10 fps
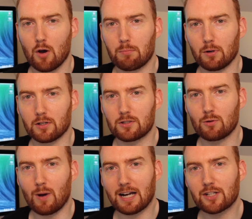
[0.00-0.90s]
but
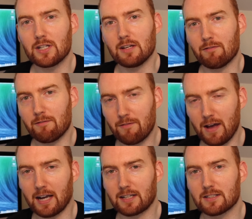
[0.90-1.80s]
to actually
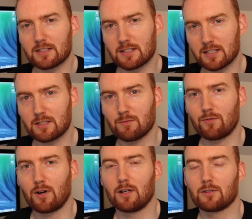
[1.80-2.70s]
infect system
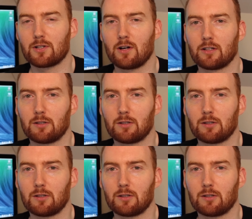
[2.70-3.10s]
files on a